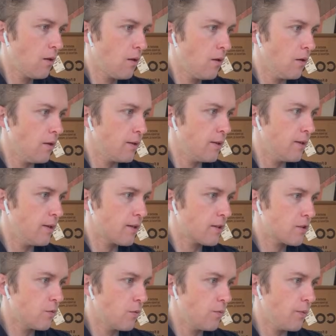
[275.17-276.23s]
All right, the
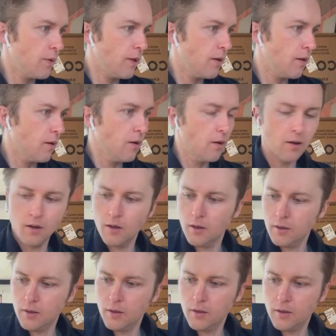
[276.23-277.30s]
next one we are
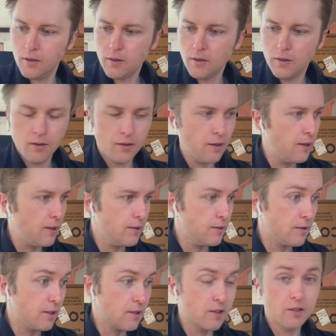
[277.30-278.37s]
on is
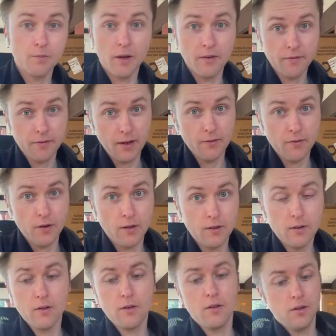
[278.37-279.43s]
this is my favorite
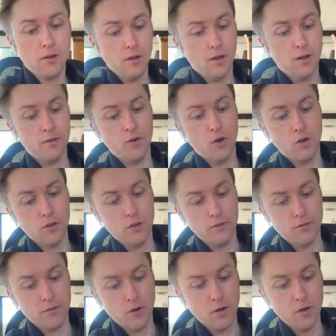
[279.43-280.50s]
out of all
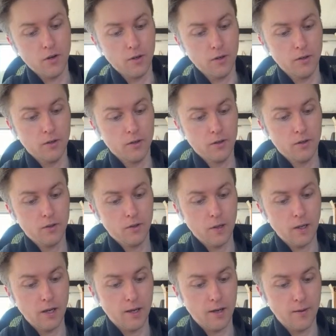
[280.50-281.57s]
of our
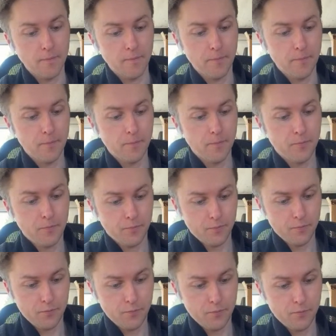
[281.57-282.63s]
um,
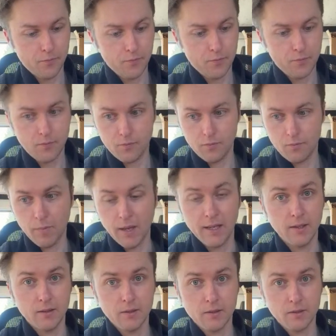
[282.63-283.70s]

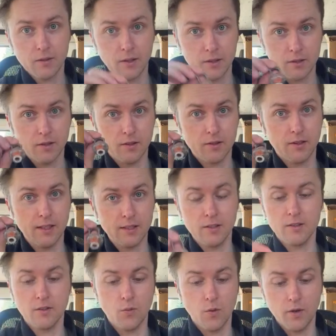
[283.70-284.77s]
pendants. This is
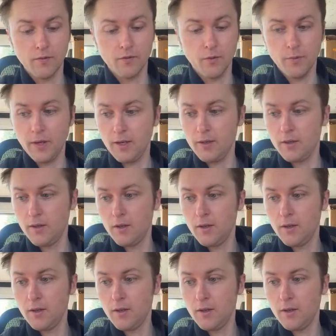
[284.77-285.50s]
the one for me.